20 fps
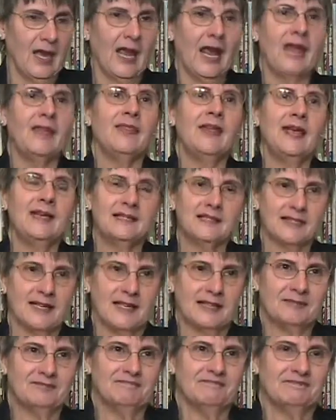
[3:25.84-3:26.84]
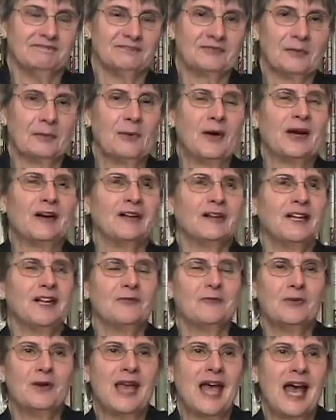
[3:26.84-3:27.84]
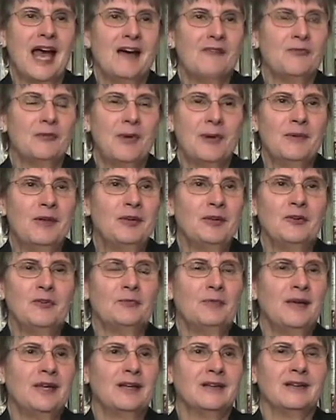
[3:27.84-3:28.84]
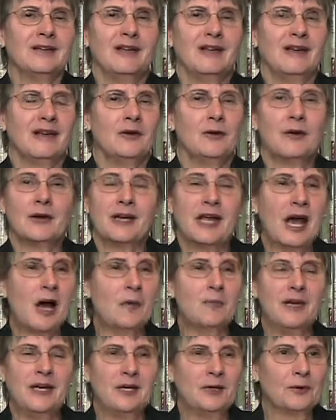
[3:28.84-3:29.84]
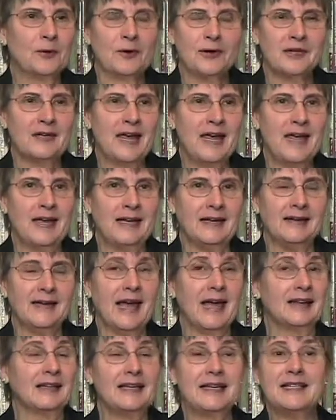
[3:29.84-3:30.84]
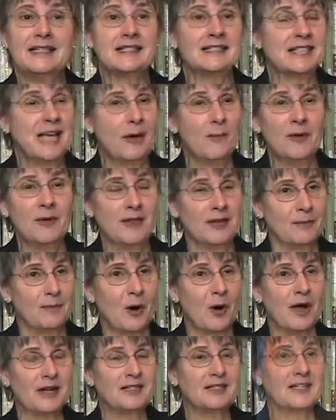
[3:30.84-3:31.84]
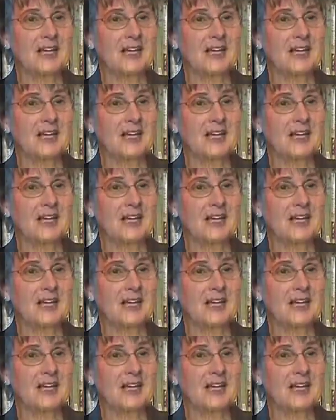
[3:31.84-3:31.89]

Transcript: And they said, well, if we have women who are now being ordained, at least some of them ought to